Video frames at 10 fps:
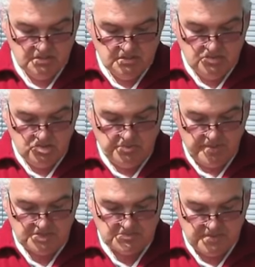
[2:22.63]
You'll be
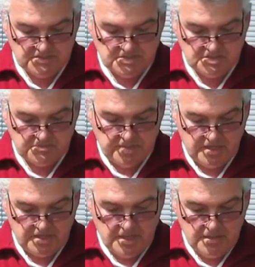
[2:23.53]
expected to
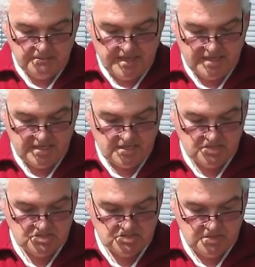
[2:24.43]
pay packing and
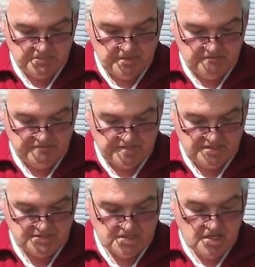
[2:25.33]
shipping
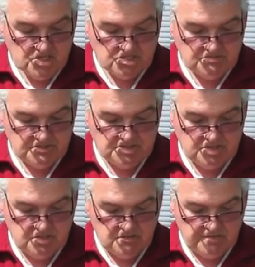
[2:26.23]
fees to
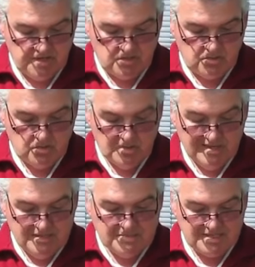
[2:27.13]
return the vehicle,
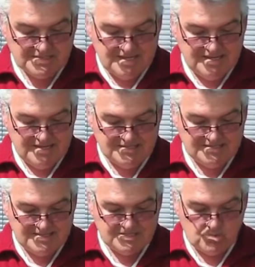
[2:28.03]
plus any
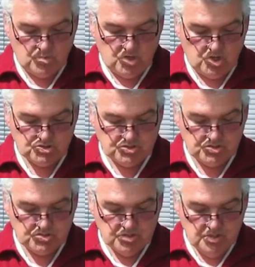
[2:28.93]
additional
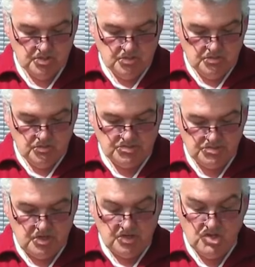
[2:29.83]
costs which
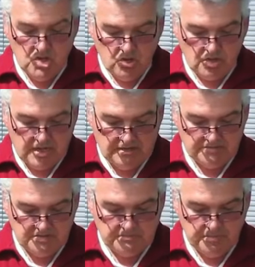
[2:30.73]
are not covered
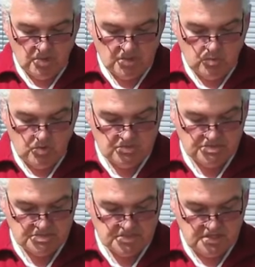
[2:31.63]
by the
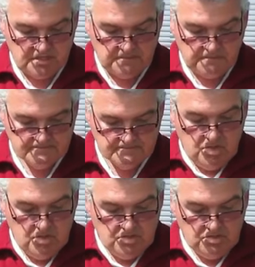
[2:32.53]
warranty.
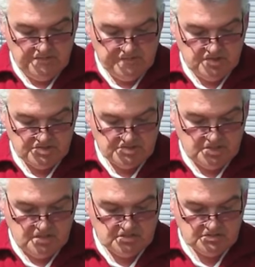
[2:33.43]
Your first
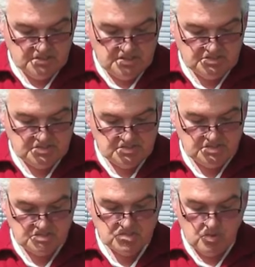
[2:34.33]
task is to
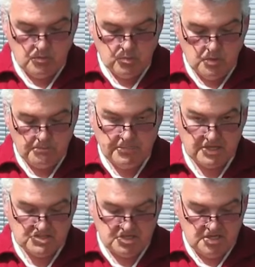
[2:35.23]
decide what
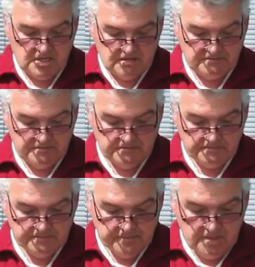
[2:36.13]
budget you have.
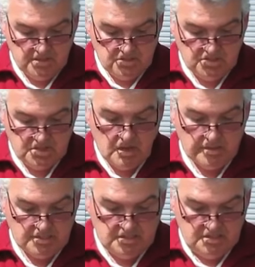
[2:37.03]
You're going
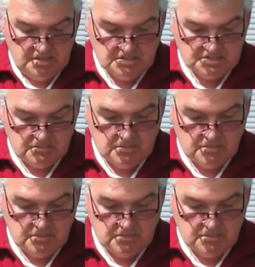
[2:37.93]
to need somewhere